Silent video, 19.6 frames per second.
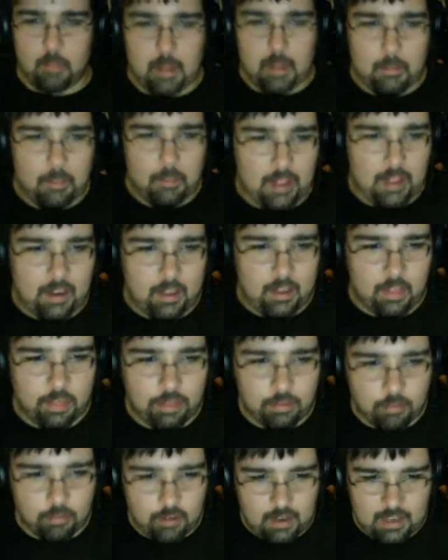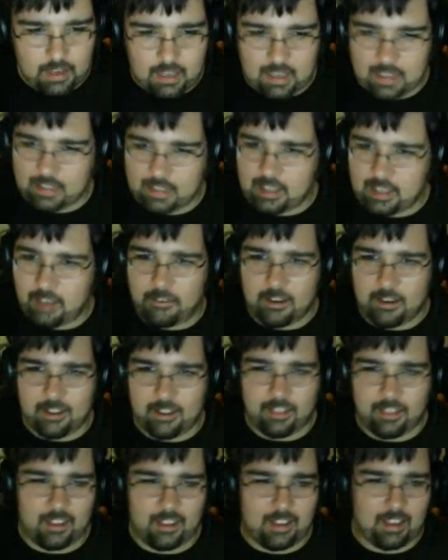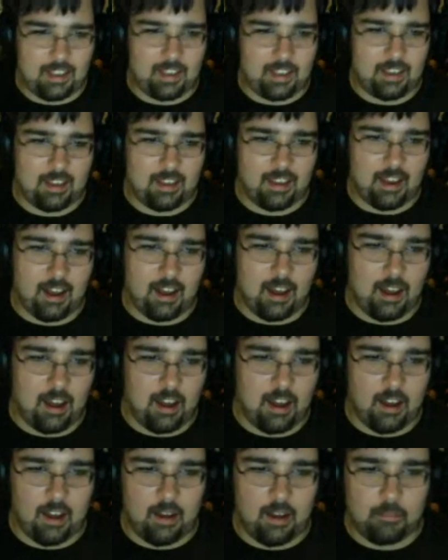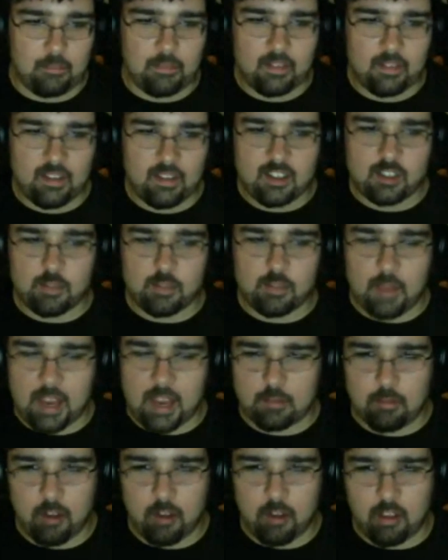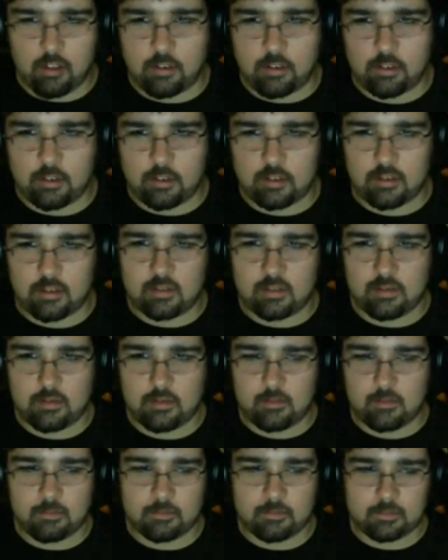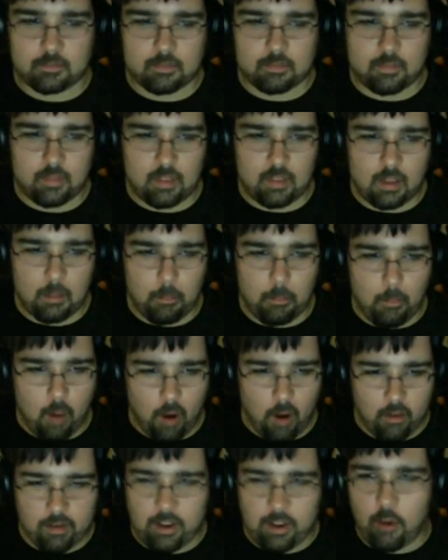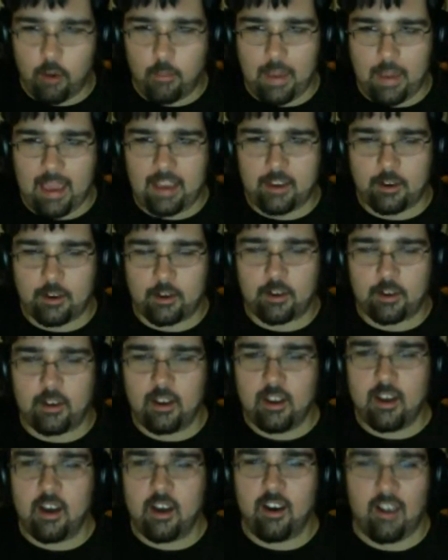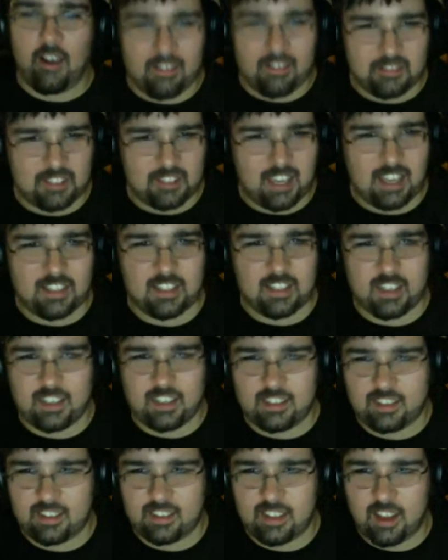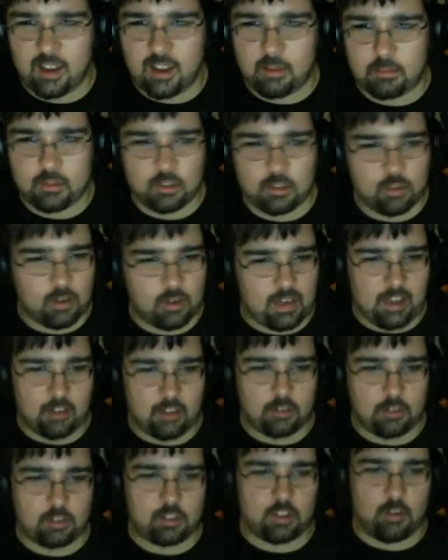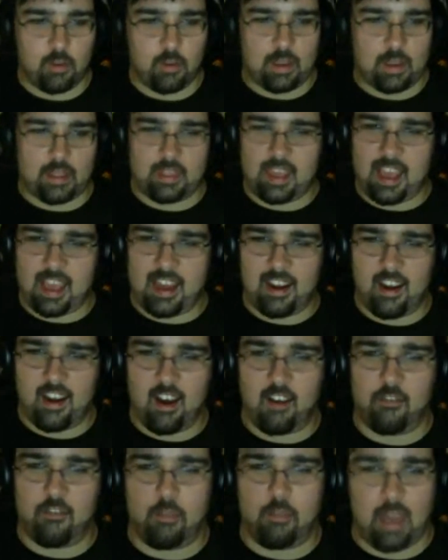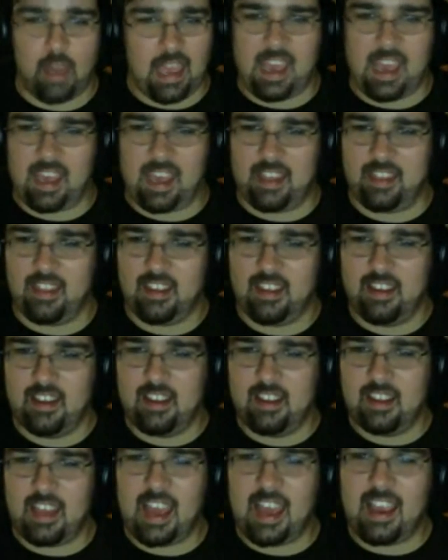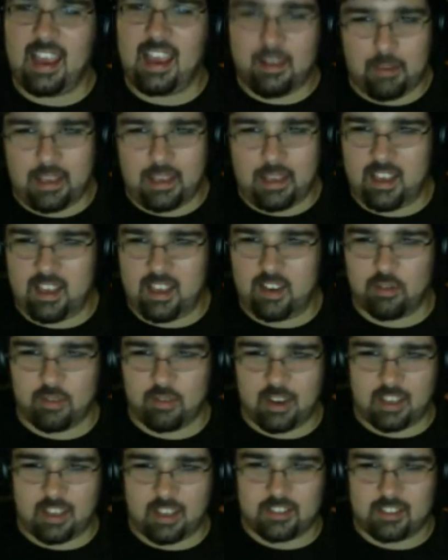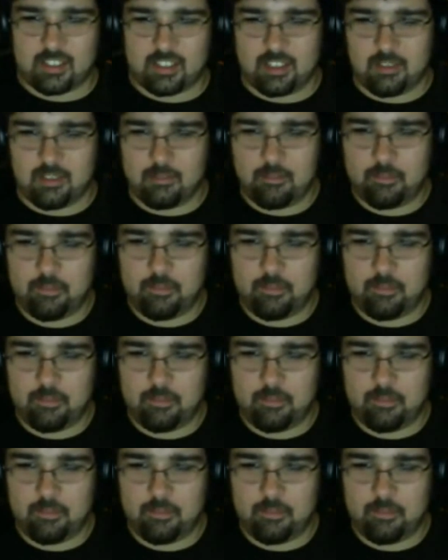Big Planet 3 definitely. Smash Brothers, Mario Maker. Oh, I was catching the Treehouse showing that off. Man, that could be interesting.